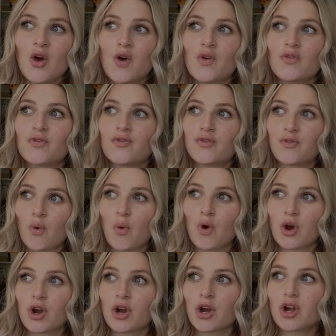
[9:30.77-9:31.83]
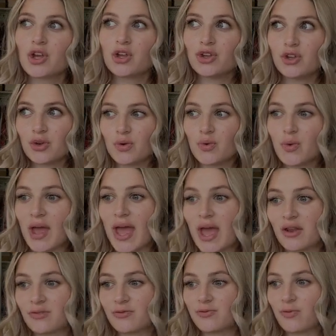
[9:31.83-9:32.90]
for you
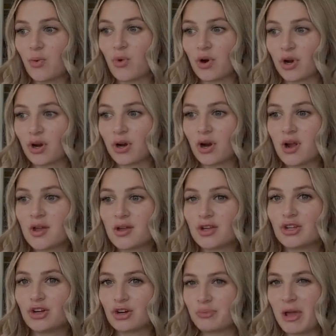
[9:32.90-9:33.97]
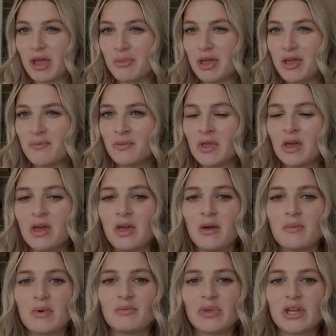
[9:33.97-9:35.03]
and for your baby,
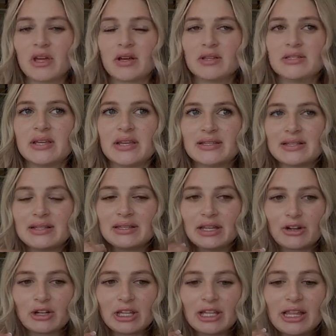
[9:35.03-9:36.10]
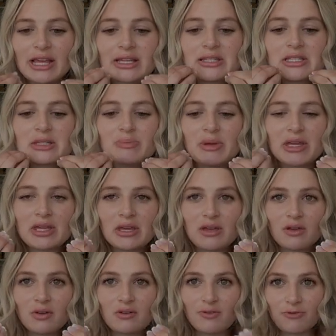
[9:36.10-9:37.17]
because it's literally like
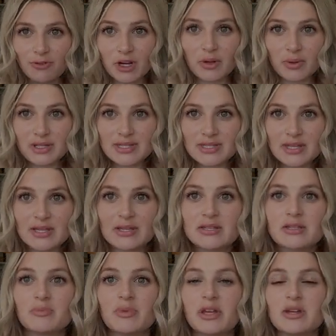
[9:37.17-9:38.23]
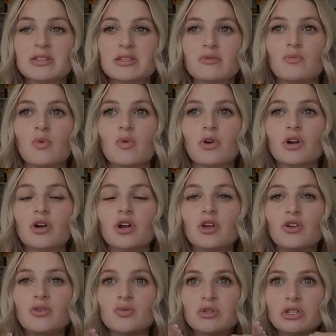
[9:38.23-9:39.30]
speaking frequencies, because the more
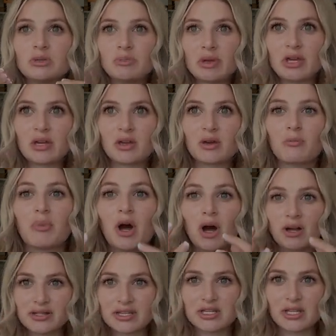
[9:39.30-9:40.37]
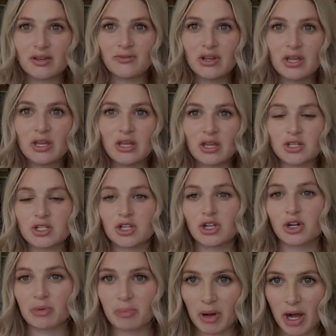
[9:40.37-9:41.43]
you speak positivity into
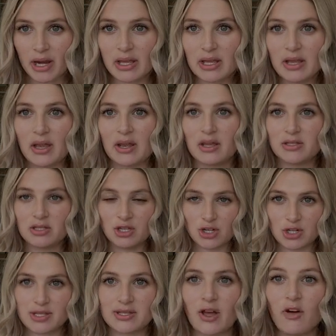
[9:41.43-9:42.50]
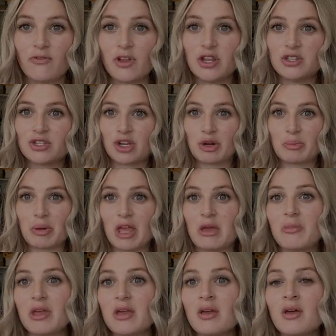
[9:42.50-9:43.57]
your body and into yourself and into your
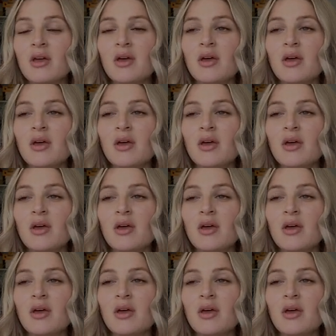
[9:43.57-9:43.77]
baby,